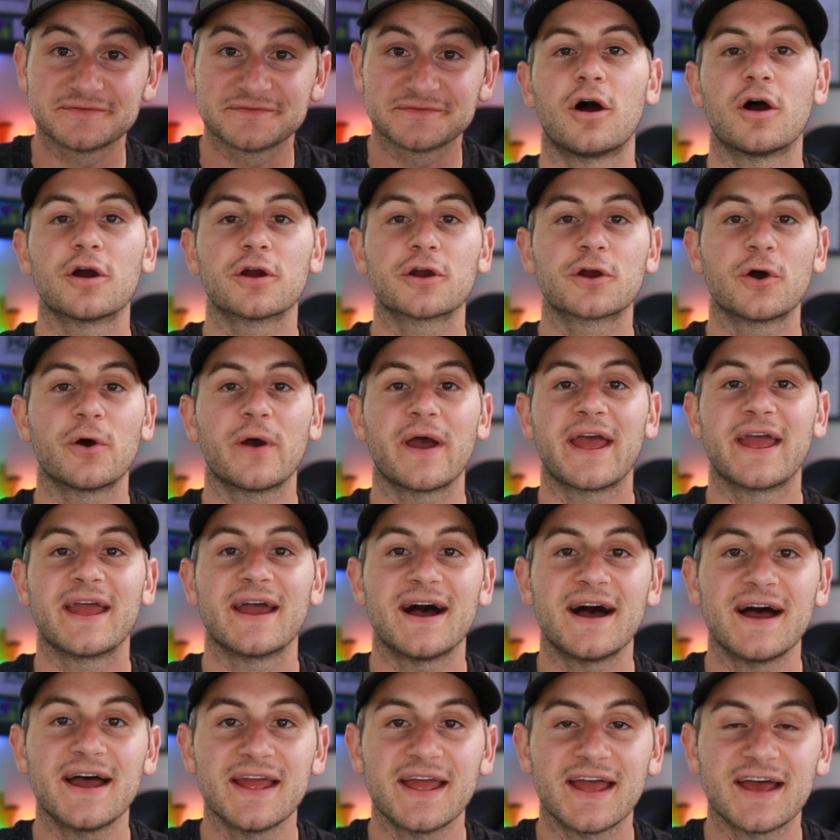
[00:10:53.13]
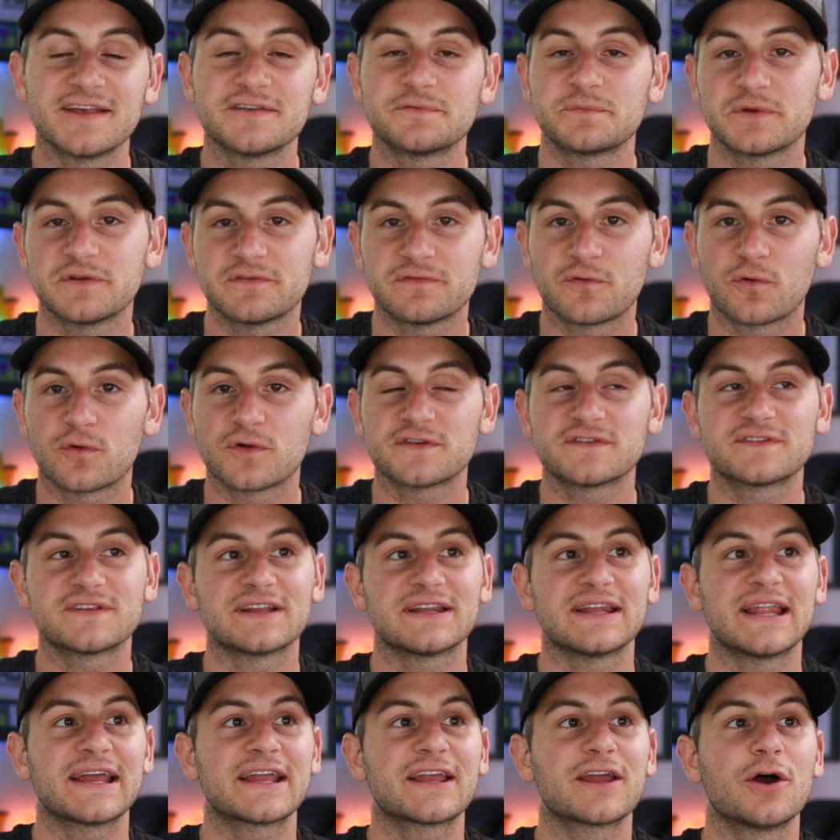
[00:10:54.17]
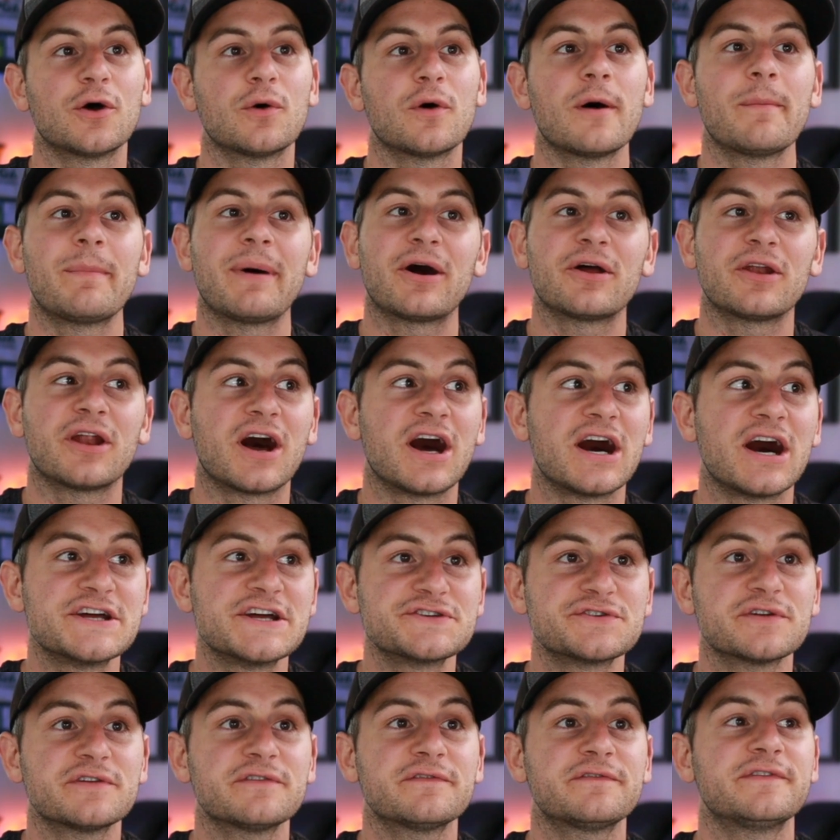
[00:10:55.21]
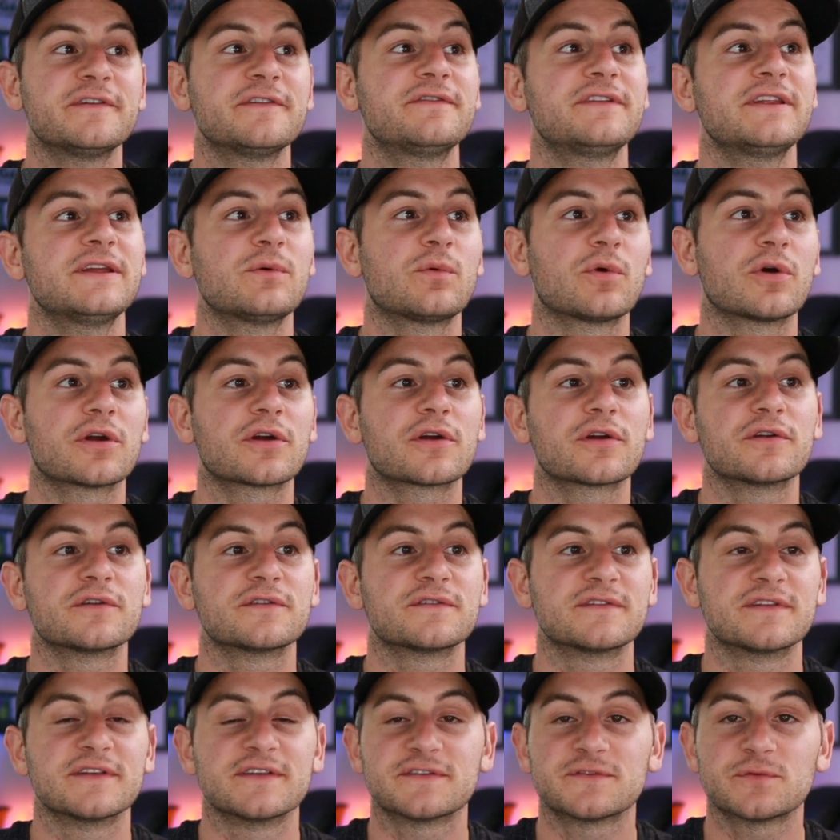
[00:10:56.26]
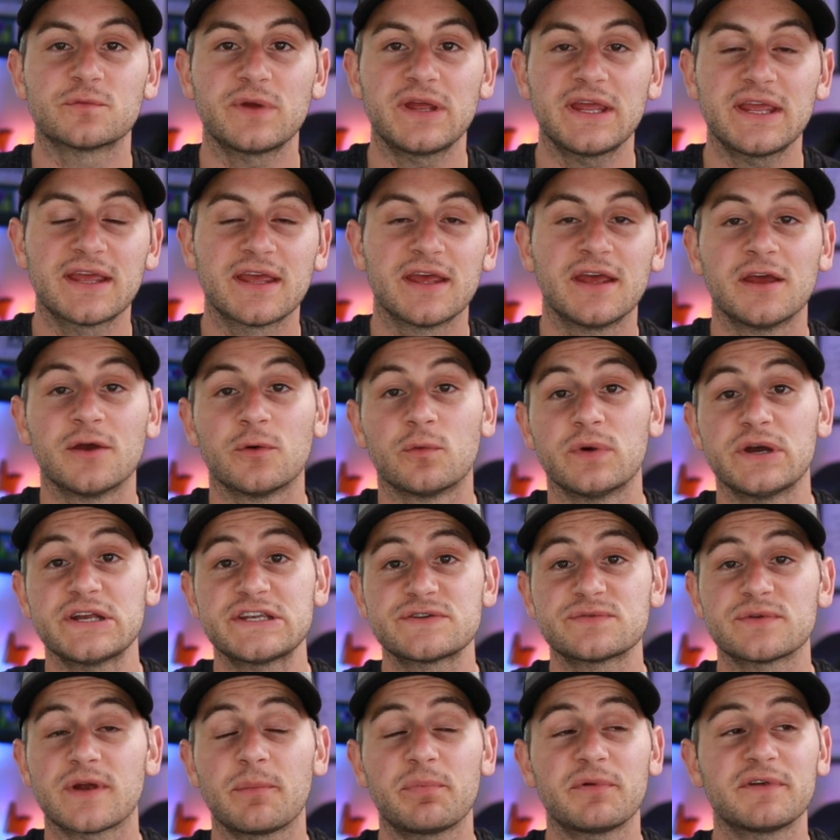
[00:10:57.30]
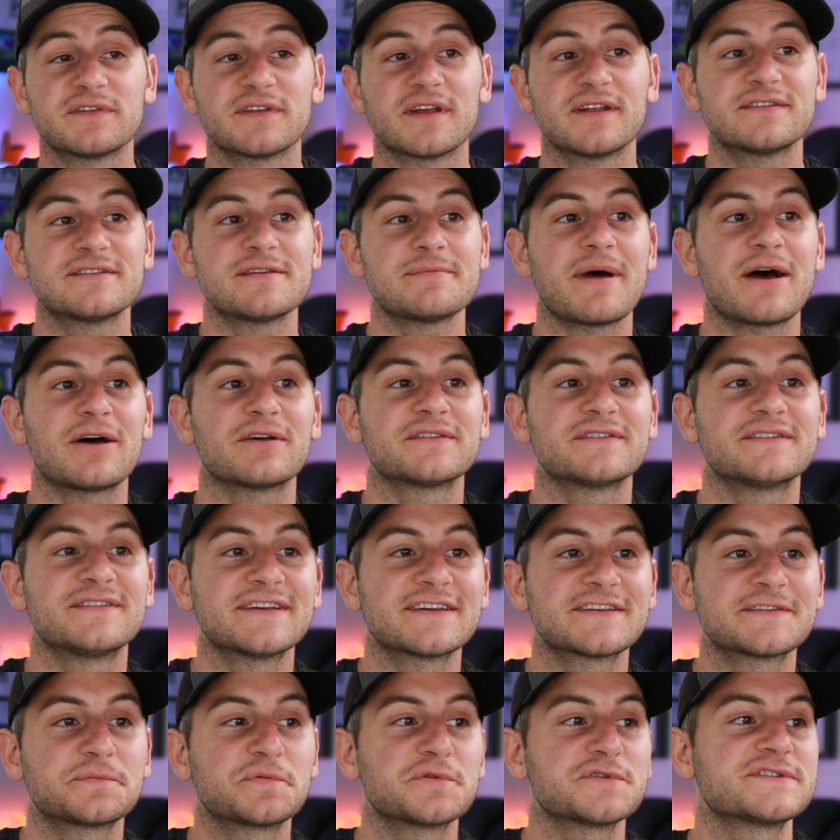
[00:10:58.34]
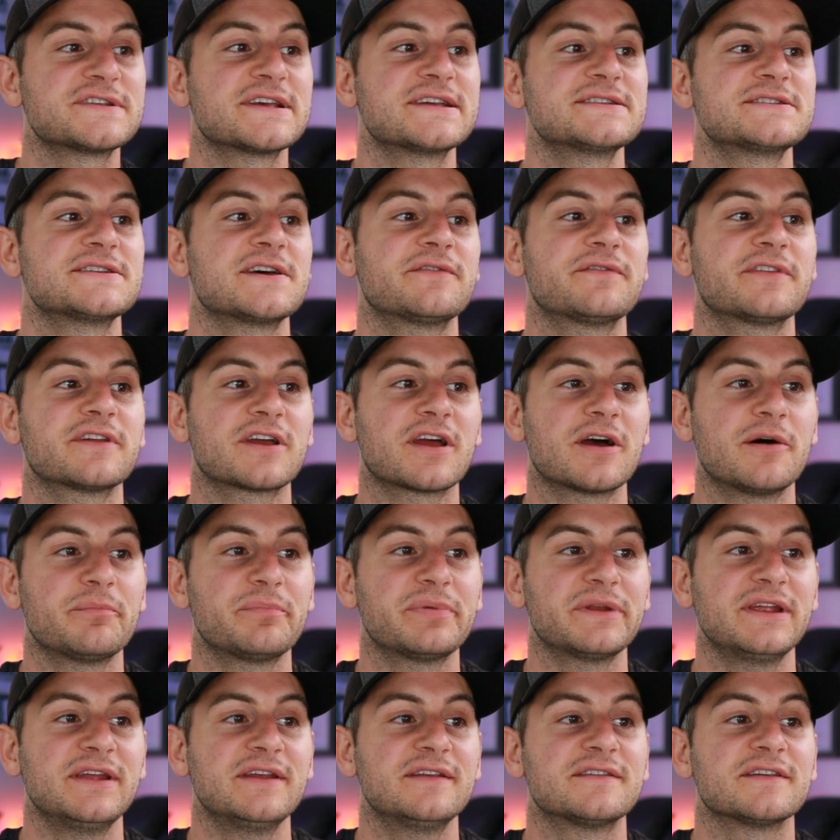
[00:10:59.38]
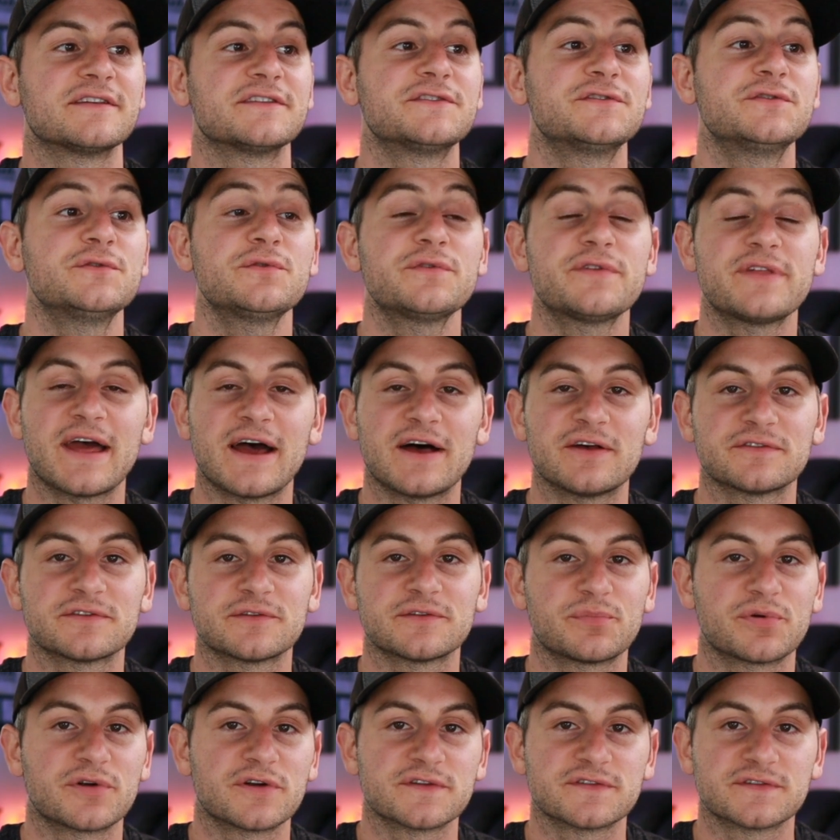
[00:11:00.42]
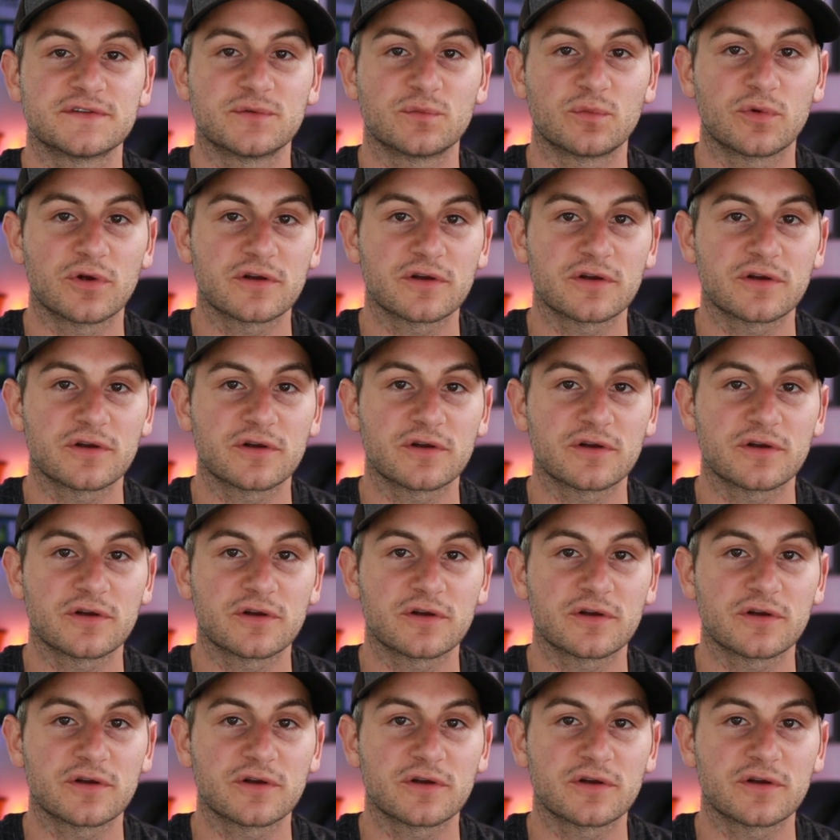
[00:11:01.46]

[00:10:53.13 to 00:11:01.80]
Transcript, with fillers: Argo AI has been forced to let go about 150 workers this week, which represents about 6% of the company's 2,000 person